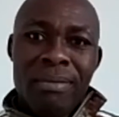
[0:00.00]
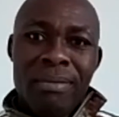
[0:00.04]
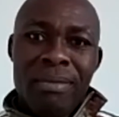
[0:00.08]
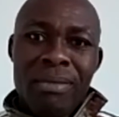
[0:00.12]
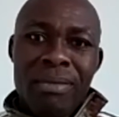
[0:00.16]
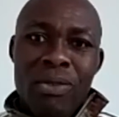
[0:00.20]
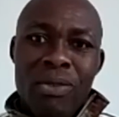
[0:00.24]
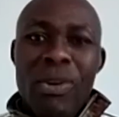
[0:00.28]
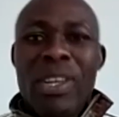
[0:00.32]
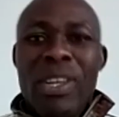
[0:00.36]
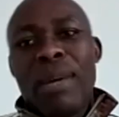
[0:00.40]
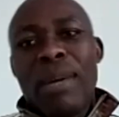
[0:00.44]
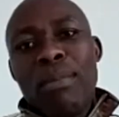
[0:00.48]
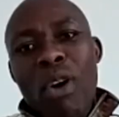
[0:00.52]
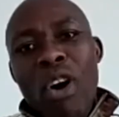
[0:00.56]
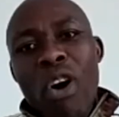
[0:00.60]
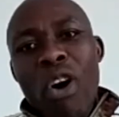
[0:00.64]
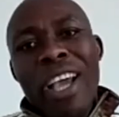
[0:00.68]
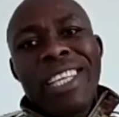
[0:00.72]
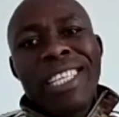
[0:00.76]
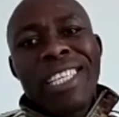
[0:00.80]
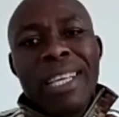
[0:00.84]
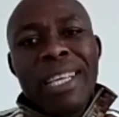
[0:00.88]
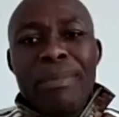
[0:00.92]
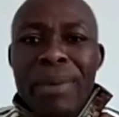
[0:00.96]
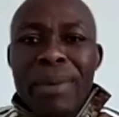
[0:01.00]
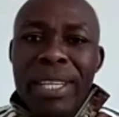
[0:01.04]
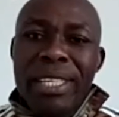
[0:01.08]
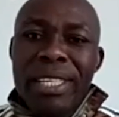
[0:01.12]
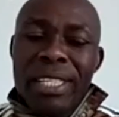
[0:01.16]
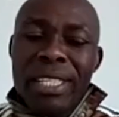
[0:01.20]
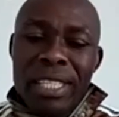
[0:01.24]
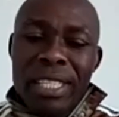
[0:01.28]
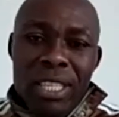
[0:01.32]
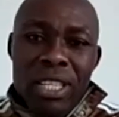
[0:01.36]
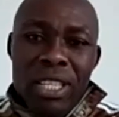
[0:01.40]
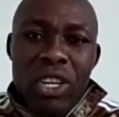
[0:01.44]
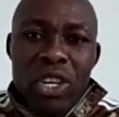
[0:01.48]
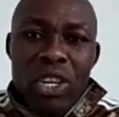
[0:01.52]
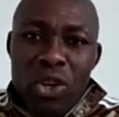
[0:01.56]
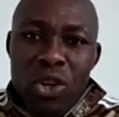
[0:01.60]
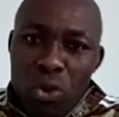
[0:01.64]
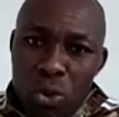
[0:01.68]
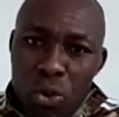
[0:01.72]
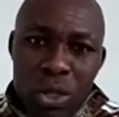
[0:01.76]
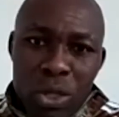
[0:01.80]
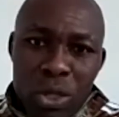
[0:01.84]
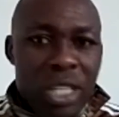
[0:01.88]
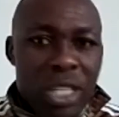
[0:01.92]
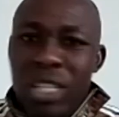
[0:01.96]
When the ball is a bit
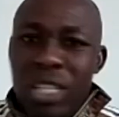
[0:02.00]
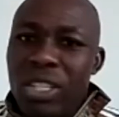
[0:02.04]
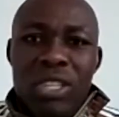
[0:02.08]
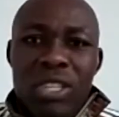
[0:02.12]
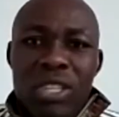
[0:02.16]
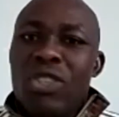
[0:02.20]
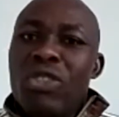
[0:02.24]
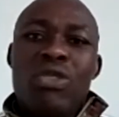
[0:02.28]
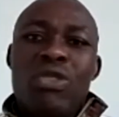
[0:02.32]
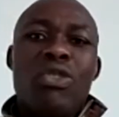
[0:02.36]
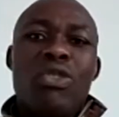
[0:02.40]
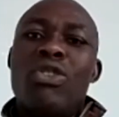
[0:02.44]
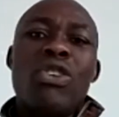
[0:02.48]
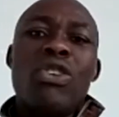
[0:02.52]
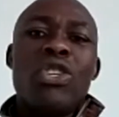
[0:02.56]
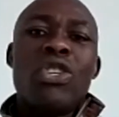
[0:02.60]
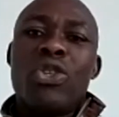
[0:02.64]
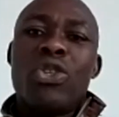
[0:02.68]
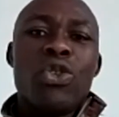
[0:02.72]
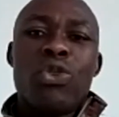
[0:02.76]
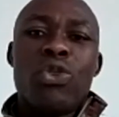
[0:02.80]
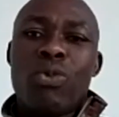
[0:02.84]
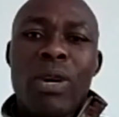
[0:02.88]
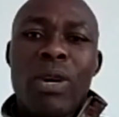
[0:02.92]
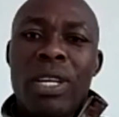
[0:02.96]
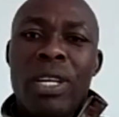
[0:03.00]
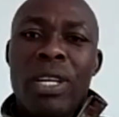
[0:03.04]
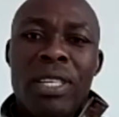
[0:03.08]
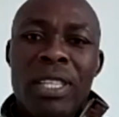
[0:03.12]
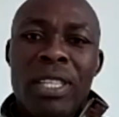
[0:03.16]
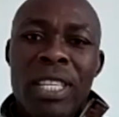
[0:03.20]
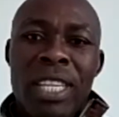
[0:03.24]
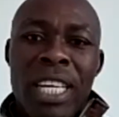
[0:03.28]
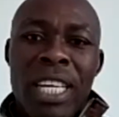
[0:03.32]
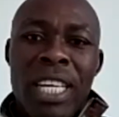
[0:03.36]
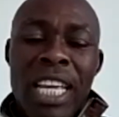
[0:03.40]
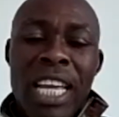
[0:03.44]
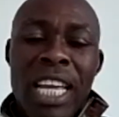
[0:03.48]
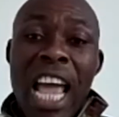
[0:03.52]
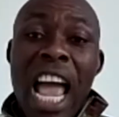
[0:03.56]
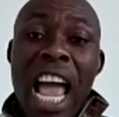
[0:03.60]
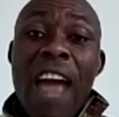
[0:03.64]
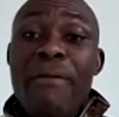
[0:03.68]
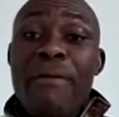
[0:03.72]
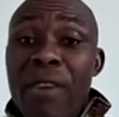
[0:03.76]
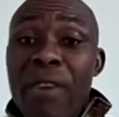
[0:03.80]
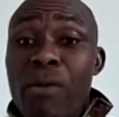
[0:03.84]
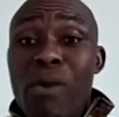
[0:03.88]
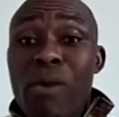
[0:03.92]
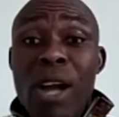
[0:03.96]
loose, you don't shoot well.
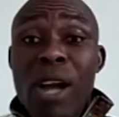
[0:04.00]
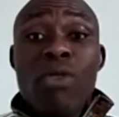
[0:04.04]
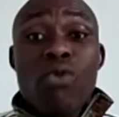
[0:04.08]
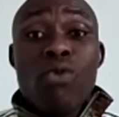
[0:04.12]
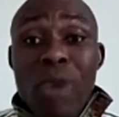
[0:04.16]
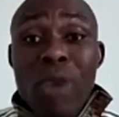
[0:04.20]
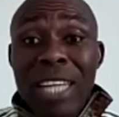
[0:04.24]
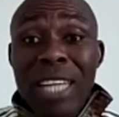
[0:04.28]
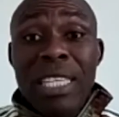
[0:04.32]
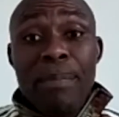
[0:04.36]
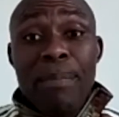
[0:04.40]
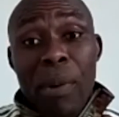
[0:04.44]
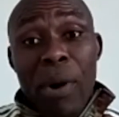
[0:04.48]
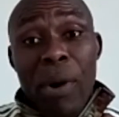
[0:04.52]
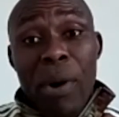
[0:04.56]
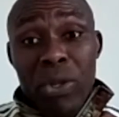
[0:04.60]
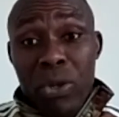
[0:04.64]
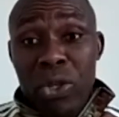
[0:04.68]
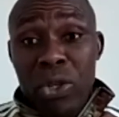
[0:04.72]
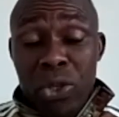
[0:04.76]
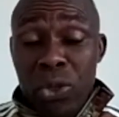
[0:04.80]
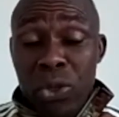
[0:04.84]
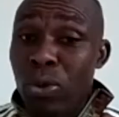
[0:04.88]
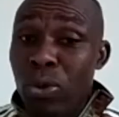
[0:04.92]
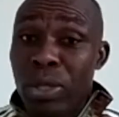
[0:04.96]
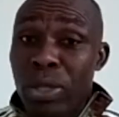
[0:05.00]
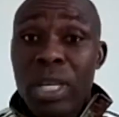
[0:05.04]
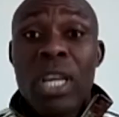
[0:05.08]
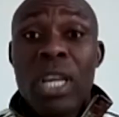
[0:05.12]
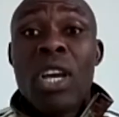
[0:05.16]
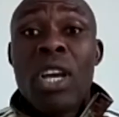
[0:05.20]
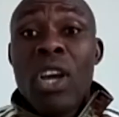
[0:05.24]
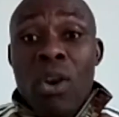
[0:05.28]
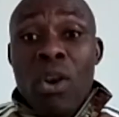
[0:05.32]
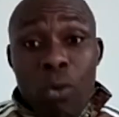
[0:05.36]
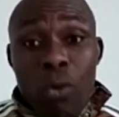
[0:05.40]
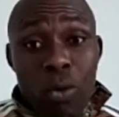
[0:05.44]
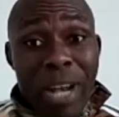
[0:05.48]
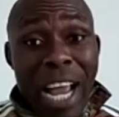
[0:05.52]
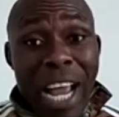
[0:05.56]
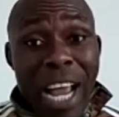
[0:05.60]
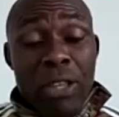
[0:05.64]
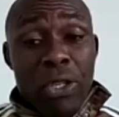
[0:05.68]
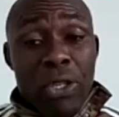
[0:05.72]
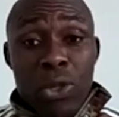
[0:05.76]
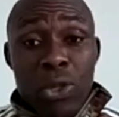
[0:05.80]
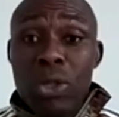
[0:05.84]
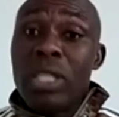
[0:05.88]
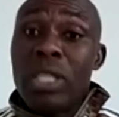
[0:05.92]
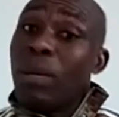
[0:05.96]
Everyone who has the power to shoot would like to
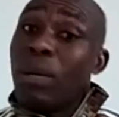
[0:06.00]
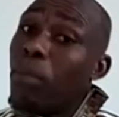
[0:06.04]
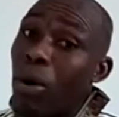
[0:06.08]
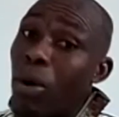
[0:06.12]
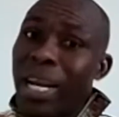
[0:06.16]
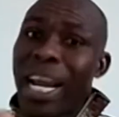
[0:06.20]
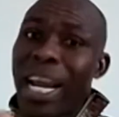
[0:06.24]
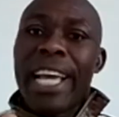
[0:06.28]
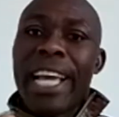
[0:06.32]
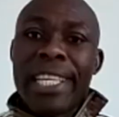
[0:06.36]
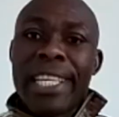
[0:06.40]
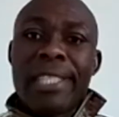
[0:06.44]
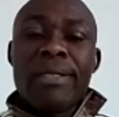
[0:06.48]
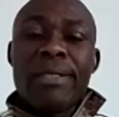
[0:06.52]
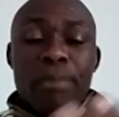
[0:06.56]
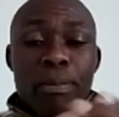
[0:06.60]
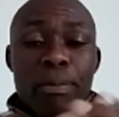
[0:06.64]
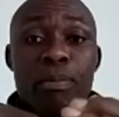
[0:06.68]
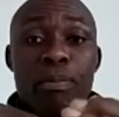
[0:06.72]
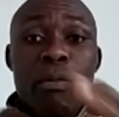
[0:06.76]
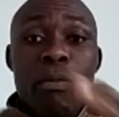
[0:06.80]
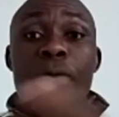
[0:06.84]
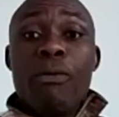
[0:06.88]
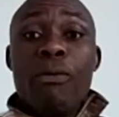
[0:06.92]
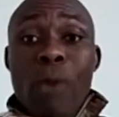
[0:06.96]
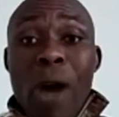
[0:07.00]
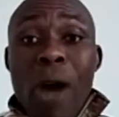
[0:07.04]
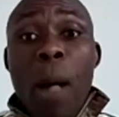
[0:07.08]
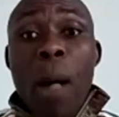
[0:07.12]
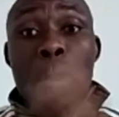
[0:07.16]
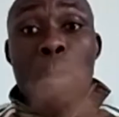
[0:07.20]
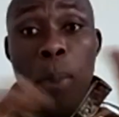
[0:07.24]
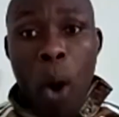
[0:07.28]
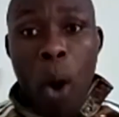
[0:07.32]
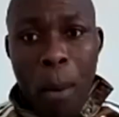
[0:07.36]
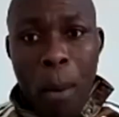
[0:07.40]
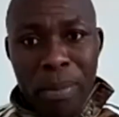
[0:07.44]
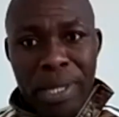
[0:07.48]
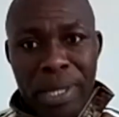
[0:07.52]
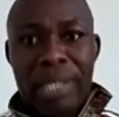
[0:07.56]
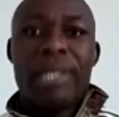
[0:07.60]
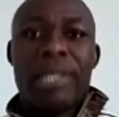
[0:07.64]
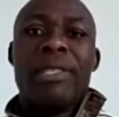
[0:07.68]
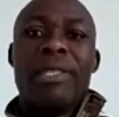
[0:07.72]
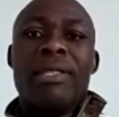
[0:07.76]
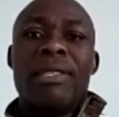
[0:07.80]
shoot a ball that is well pumped.